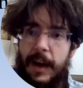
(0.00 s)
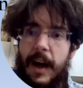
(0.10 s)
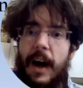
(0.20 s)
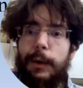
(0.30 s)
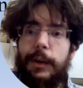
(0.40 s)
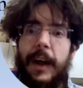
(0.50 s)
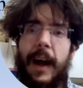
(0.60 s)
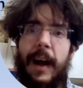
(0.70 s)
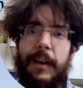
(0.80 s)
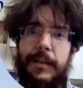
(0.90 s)

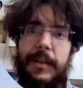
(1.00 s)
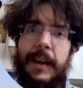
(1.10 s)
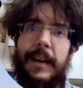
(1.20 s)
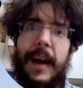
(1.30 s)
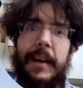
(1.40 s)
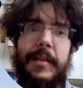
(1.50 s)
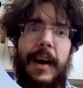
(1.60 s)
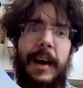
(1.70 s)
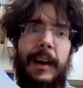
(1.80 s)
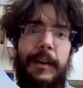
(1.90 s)
outcast and
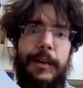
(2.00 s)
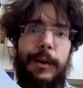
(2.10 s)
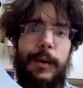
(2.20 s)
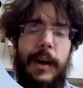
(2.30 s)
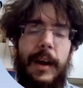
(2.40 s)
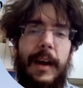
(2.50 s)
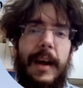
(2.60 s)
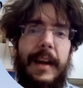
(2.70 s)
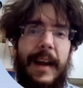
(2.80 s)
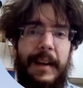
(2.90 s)
exiled. So
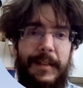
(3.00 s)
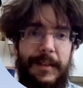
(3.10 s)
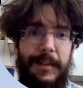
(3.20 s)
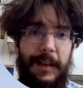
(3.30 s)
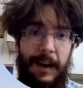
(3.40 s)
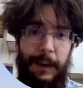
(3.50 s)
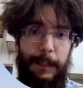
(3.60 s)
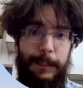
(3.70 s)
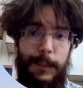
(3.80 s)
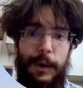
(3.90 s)
that's
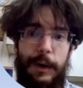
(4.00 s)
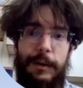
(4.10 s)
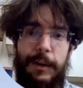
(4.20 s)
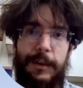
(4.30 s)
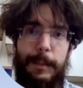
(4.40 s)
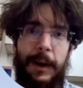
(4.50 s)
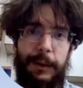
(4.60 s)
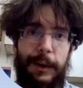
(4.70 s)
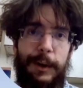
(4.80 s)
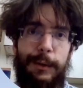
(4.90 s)
just
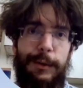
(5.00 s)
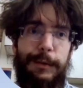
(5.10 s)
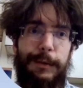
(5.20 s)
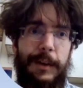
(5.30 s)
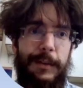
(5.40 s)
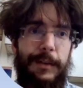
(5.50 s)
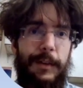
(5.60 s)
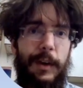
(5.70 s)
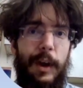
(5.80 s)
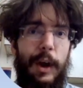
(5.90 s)
about the use of this
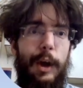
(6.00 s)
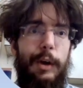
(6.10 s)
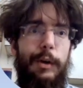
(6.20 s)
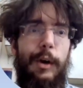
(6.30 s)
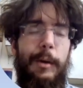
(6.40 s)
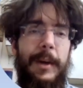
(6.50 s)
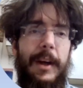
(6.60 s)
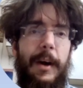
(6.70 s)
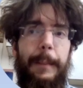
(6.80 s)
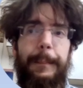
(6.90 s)
term here.